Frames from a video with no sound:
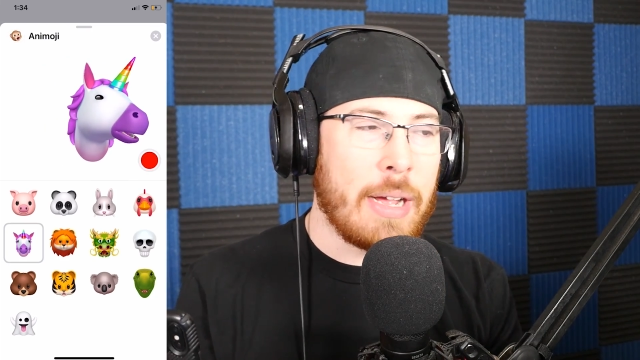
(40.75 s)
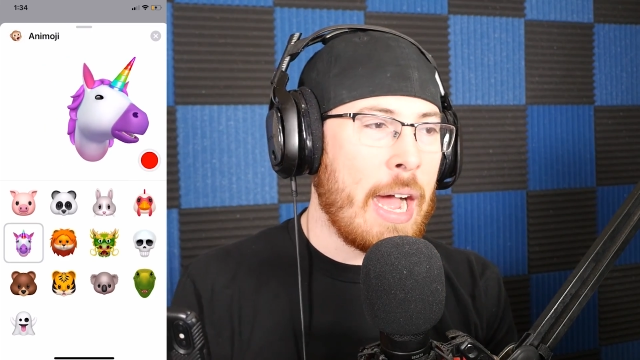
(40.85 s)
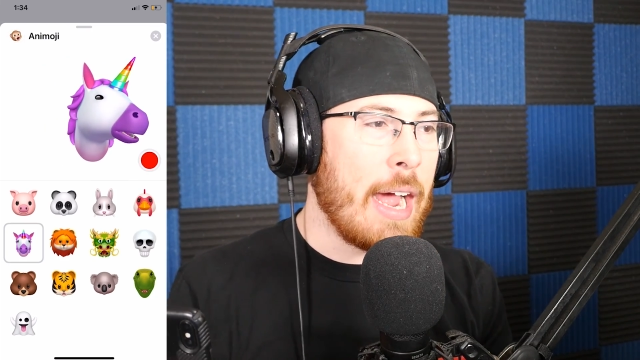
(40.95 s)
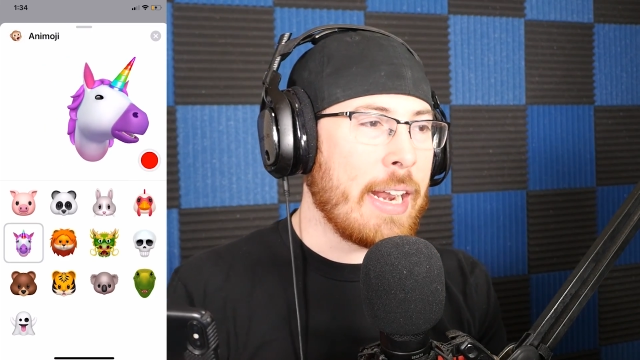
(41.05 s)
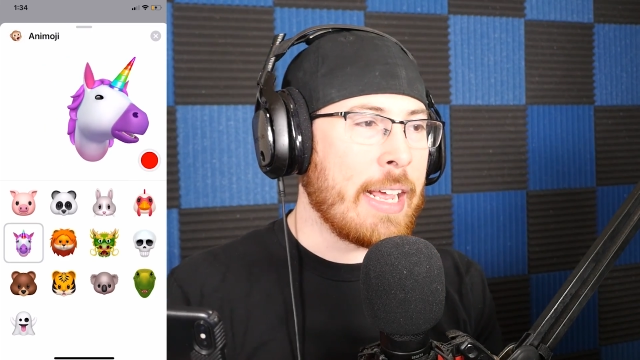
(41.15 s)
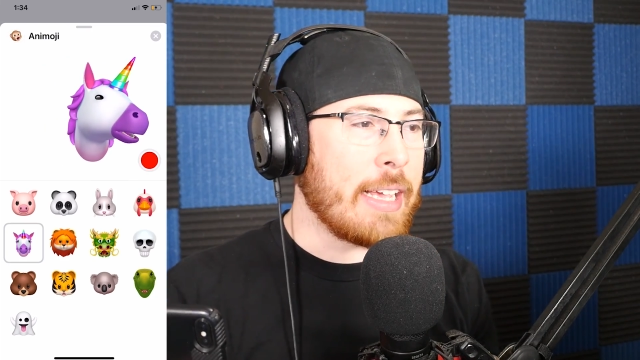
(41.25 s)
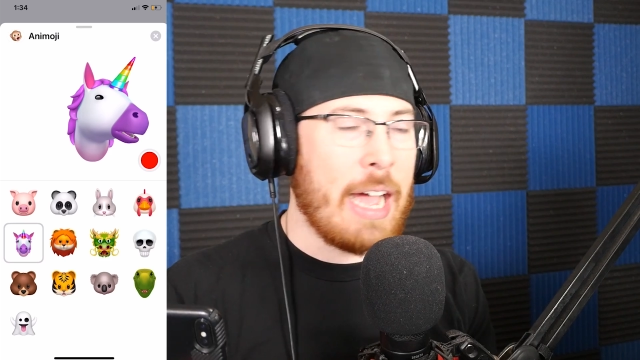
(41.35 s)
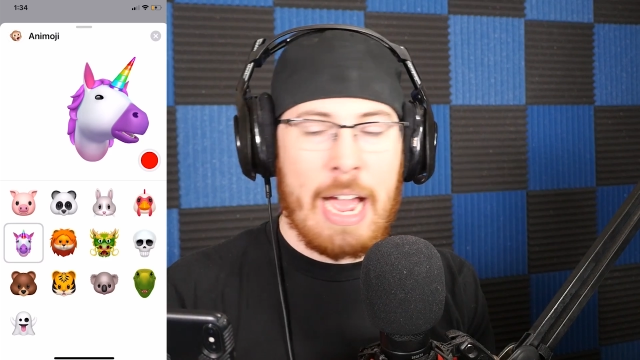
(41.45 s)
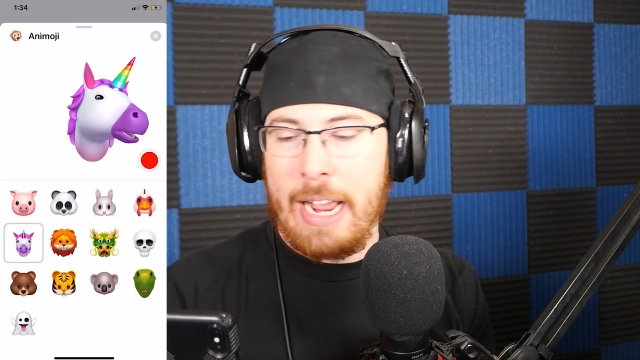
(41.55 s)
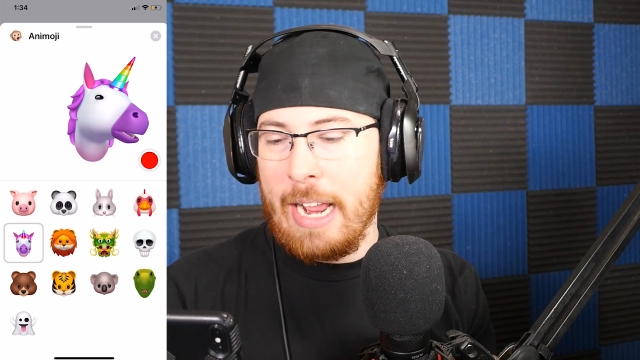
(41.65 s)
I like
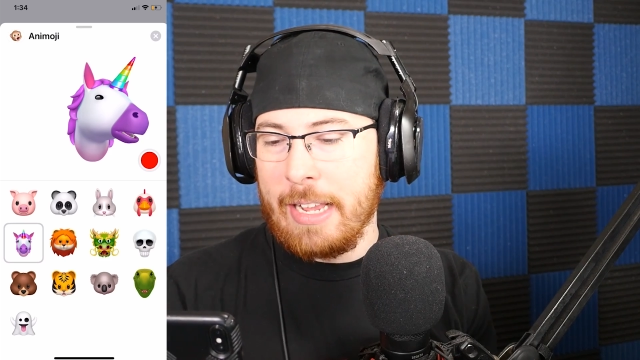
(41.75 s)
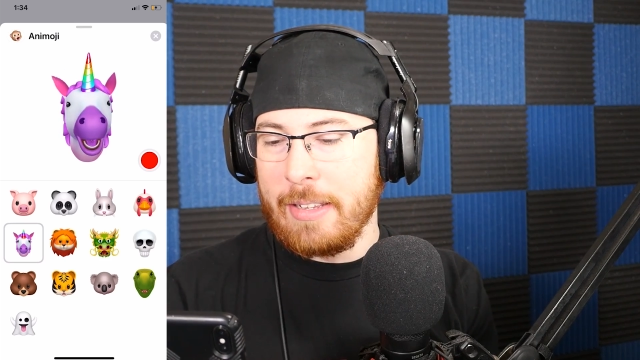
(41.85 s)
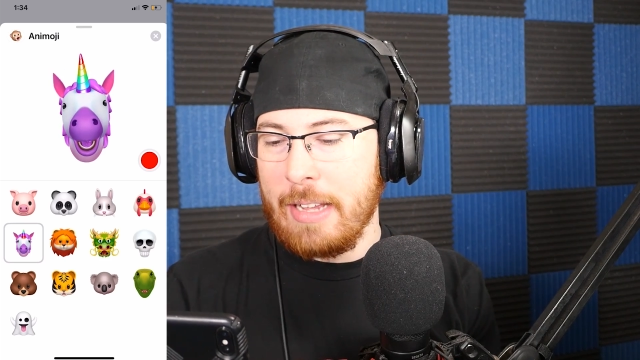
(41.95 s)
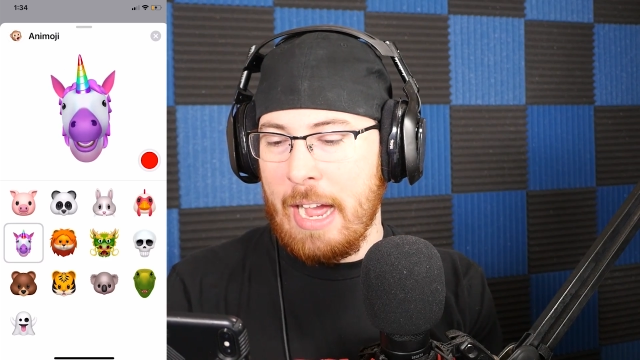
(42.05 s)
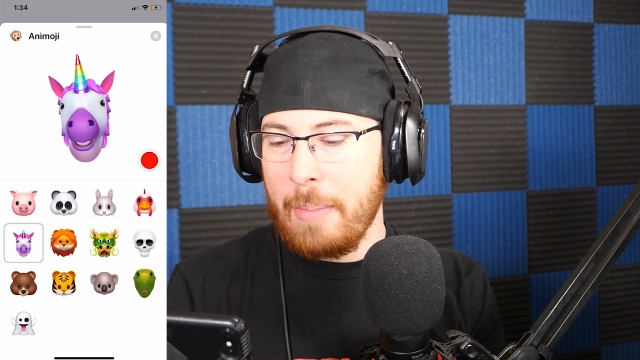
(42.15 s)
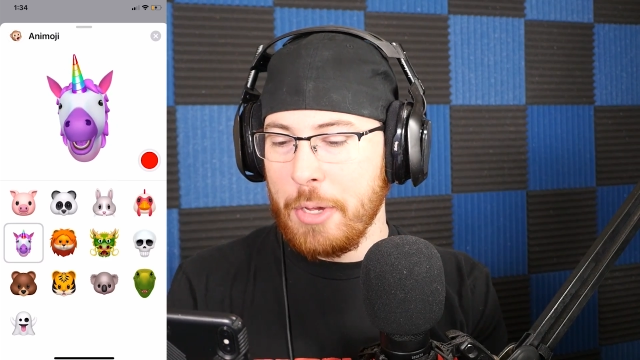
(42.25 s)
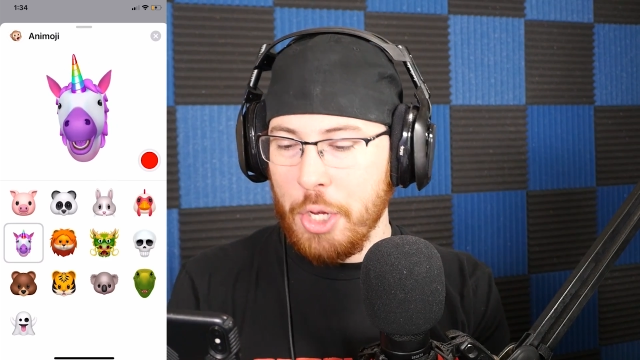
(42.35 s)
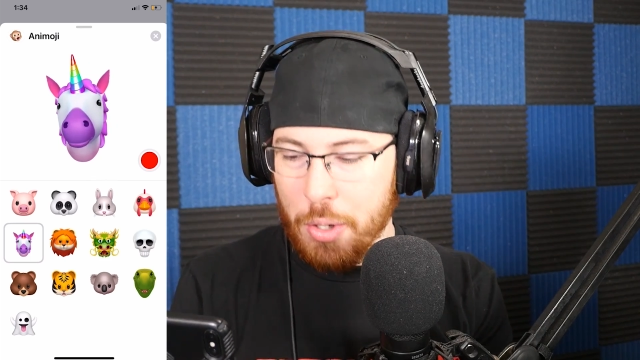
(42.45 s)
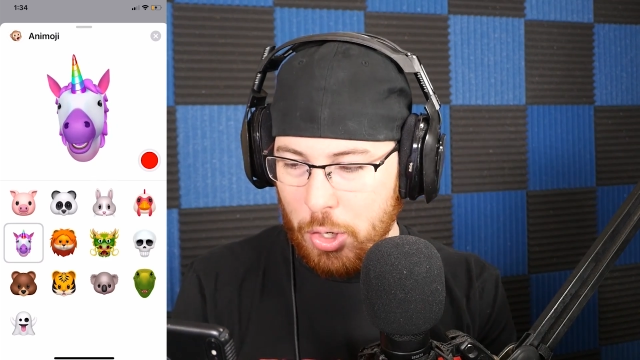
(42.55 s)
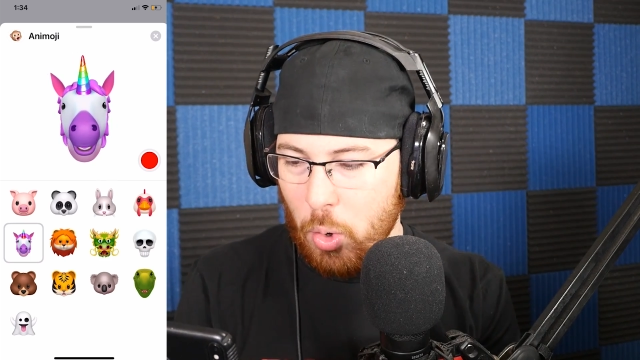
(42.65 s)
I, I I'm a
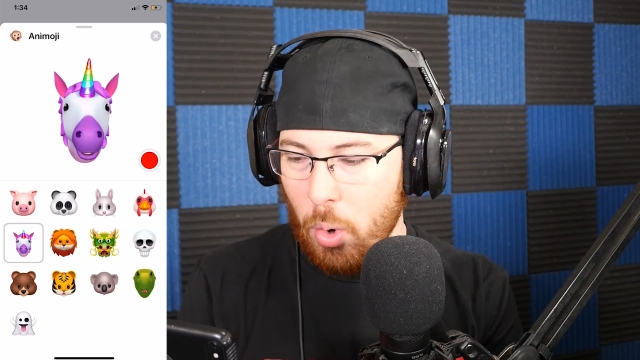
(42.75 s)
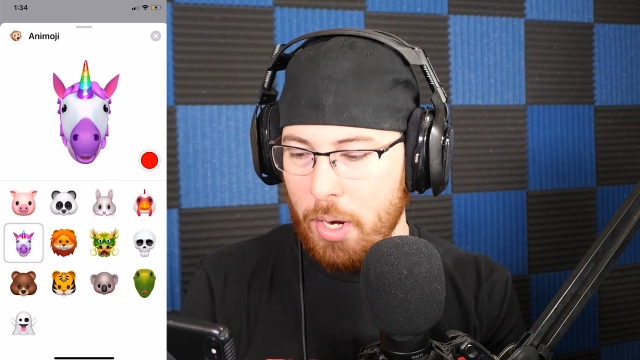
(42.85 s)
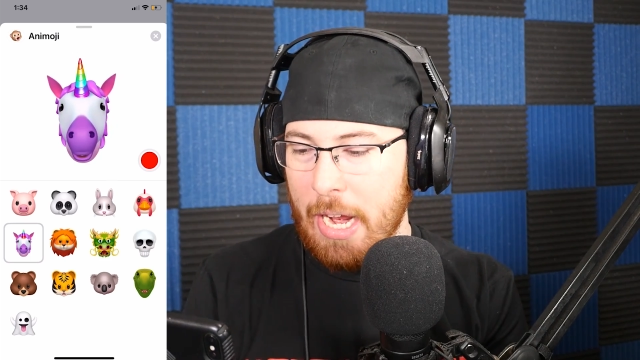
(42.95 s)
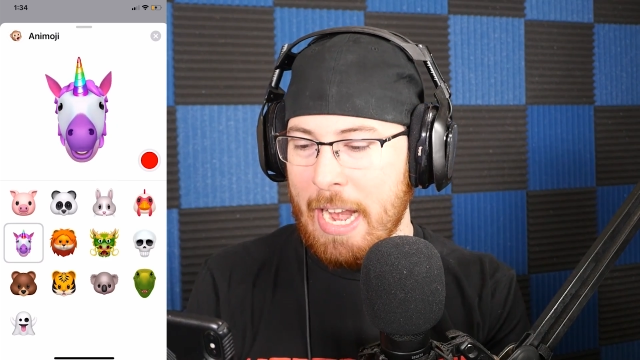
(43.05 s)
unicorn,